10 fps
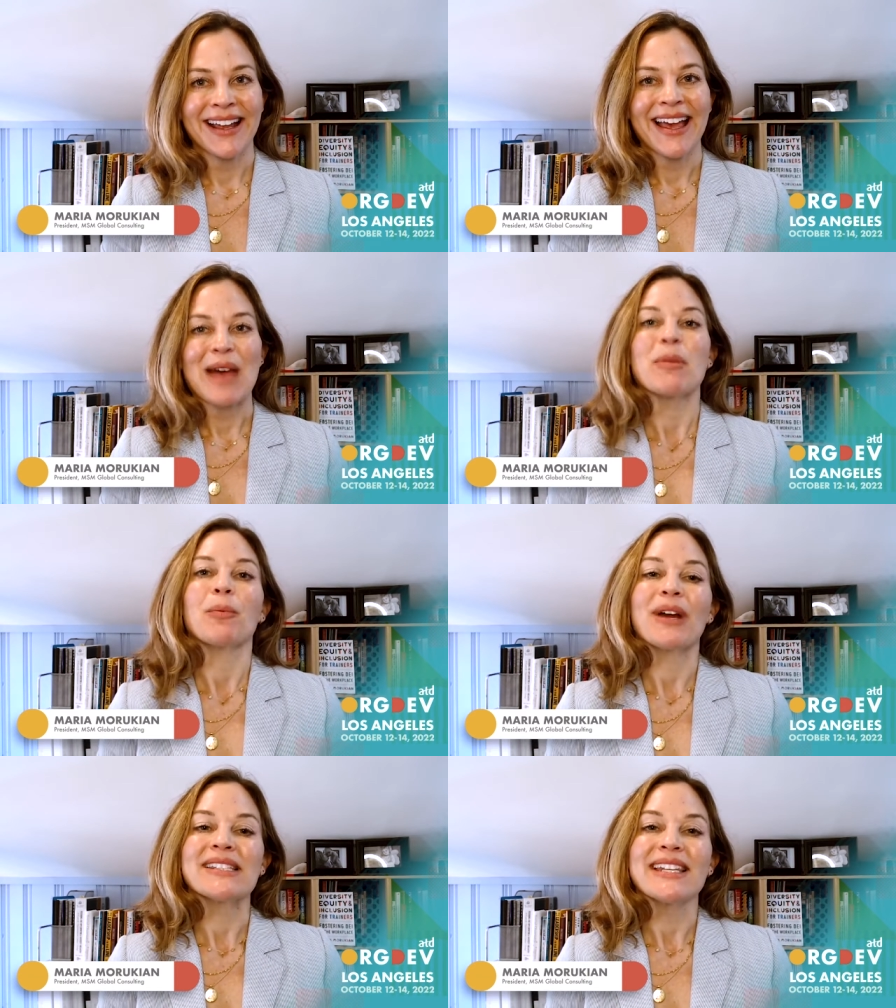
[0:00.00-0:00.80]
I'm the
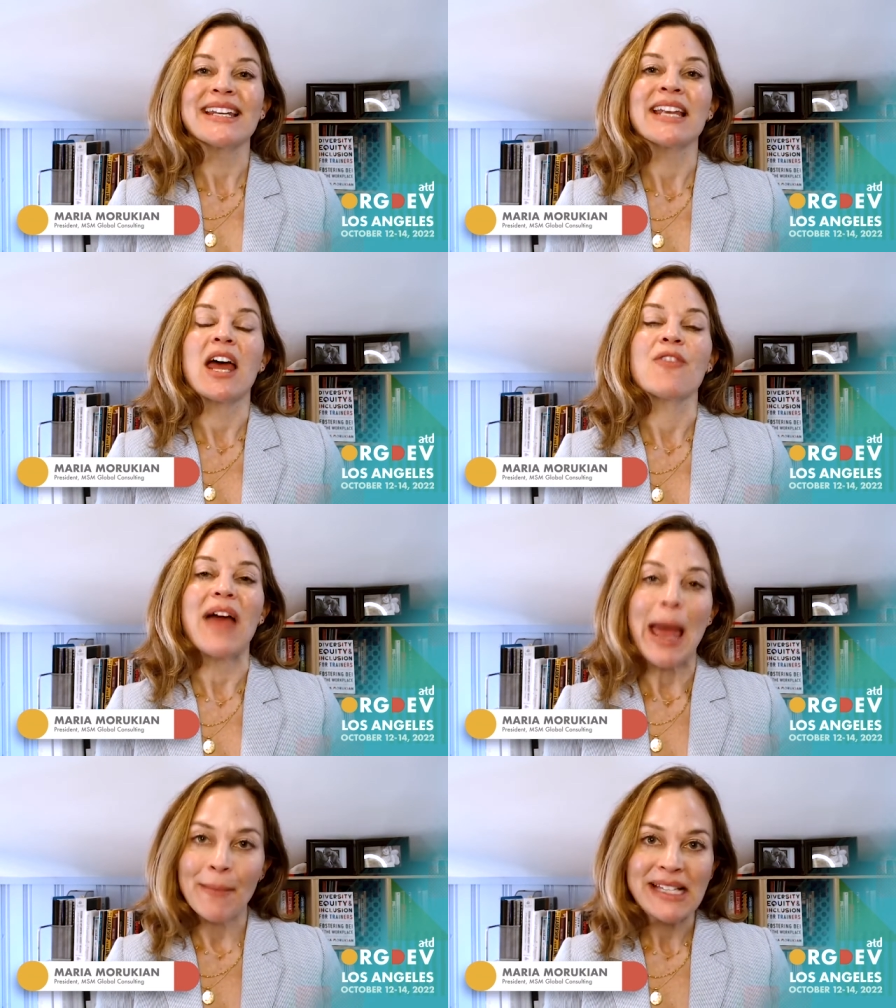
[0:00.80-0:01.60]
president of
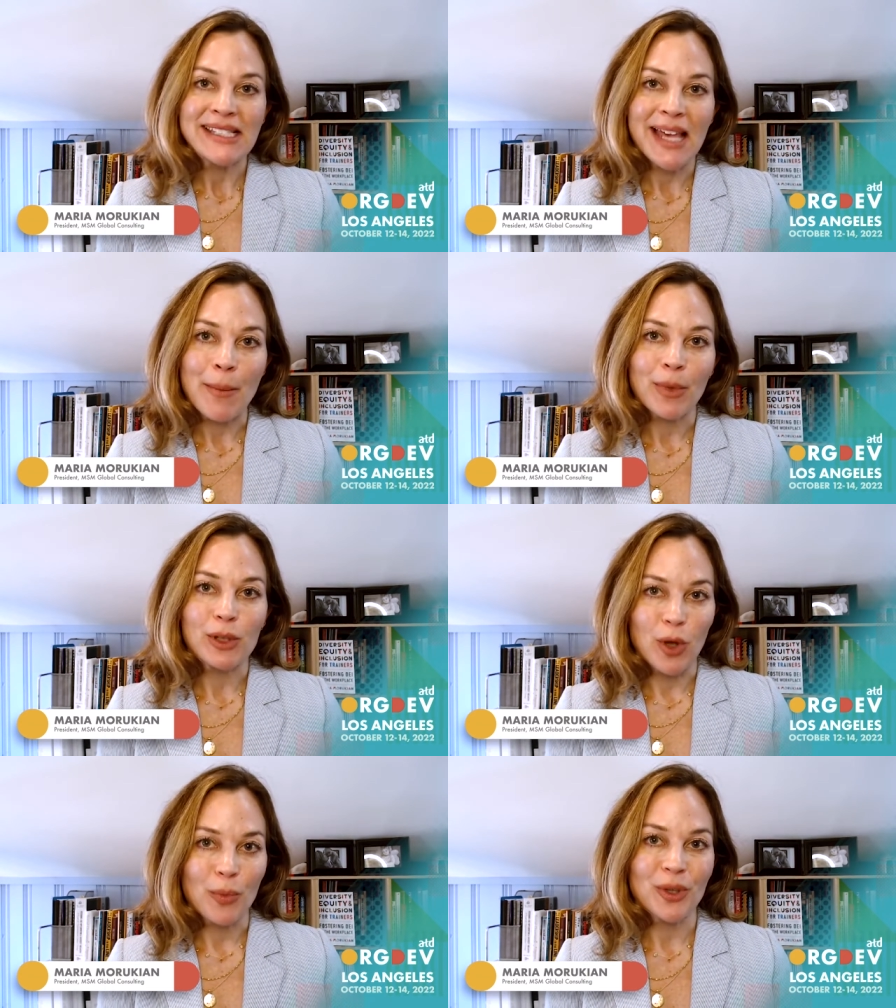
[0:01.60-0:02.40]
MSM
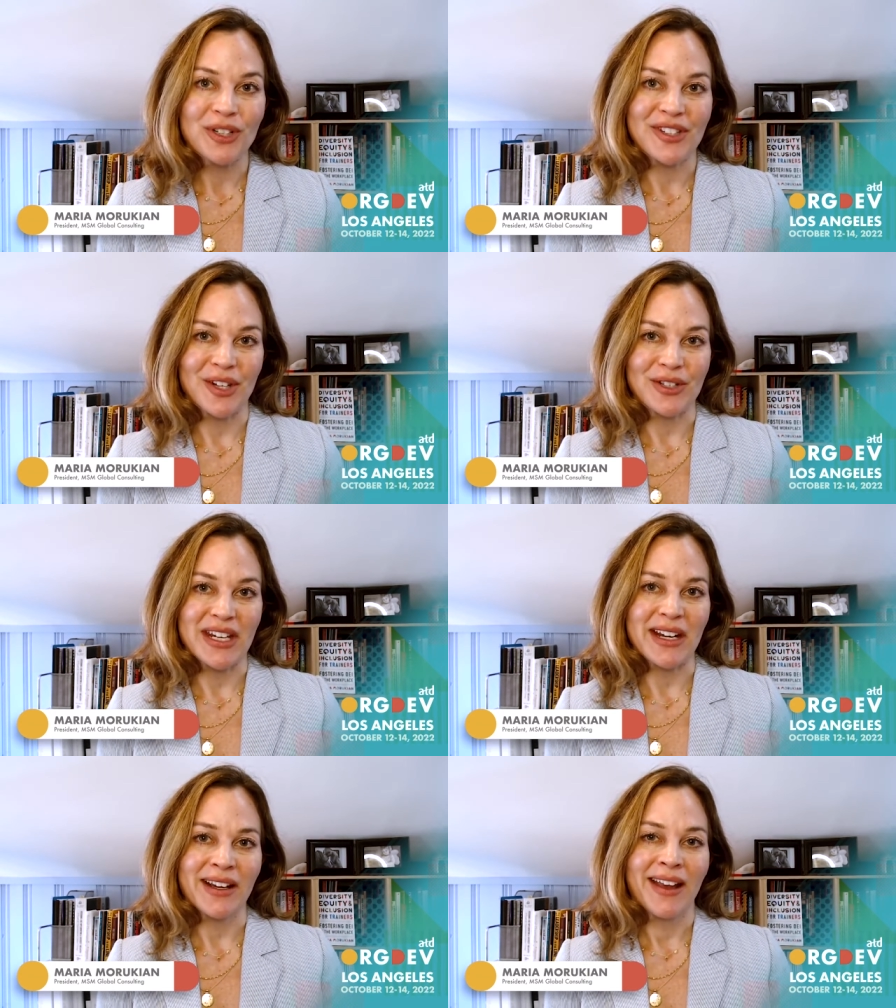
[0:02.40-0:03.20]
Global
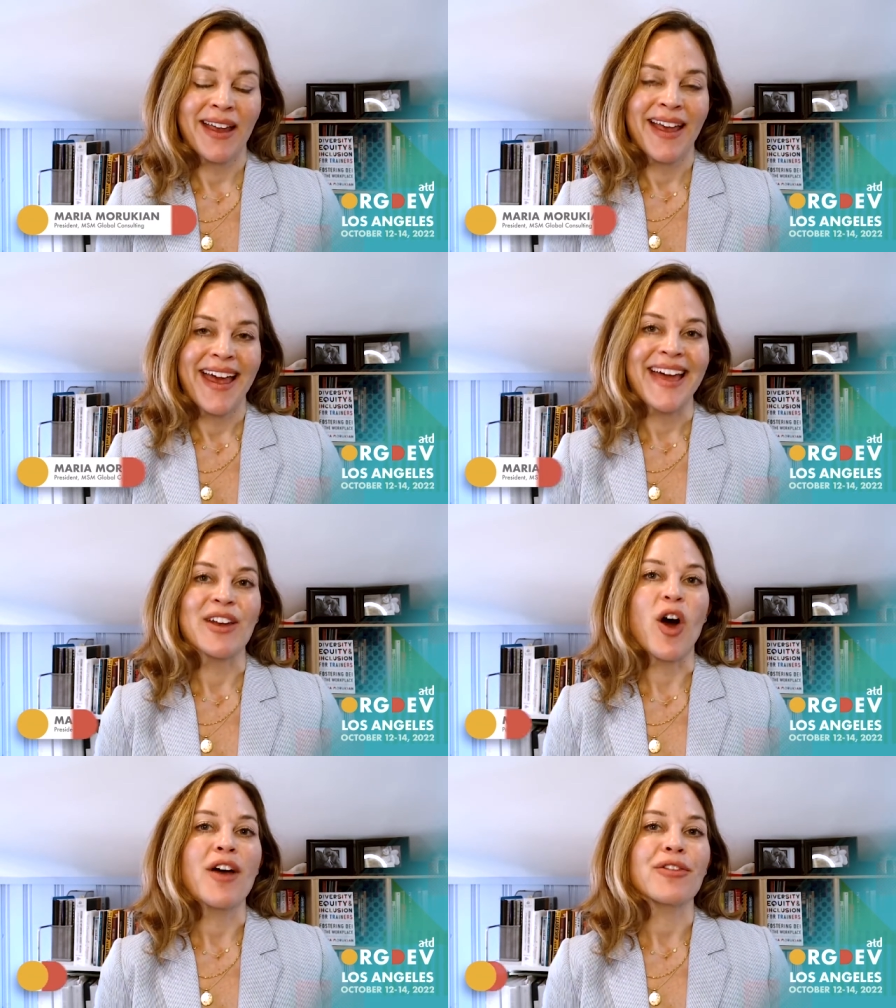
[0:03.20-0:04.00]
Consulting and
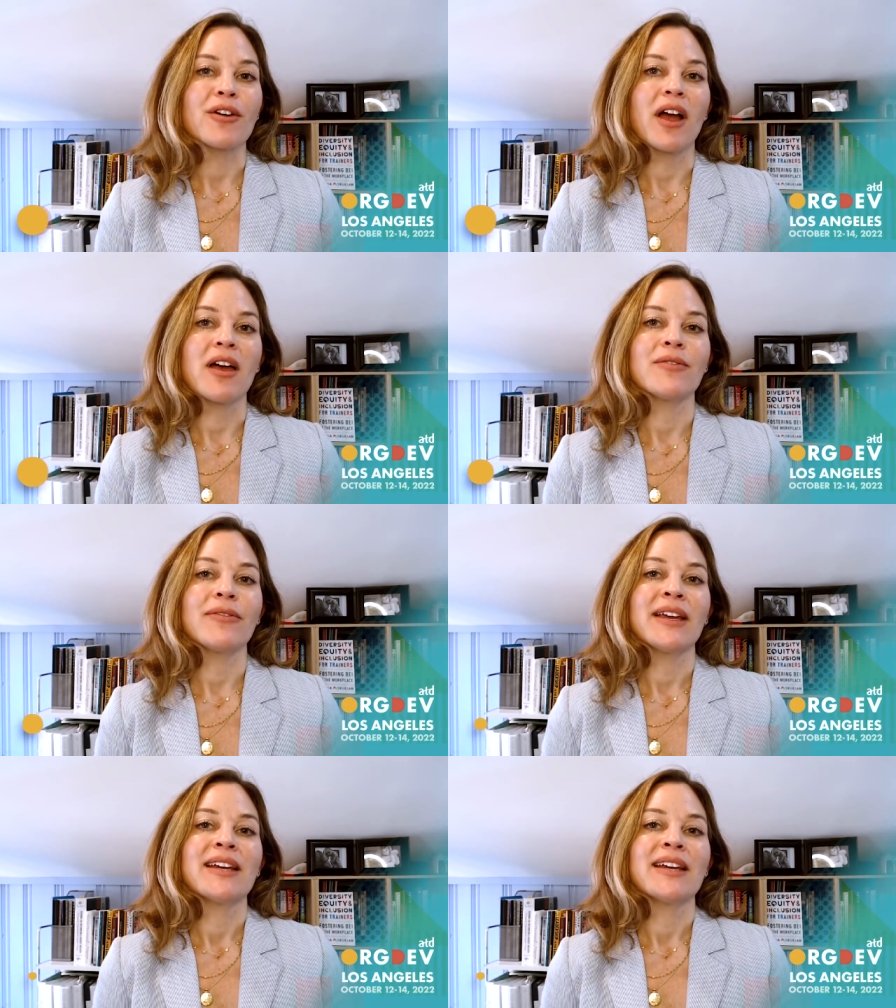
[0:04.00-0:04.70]
author of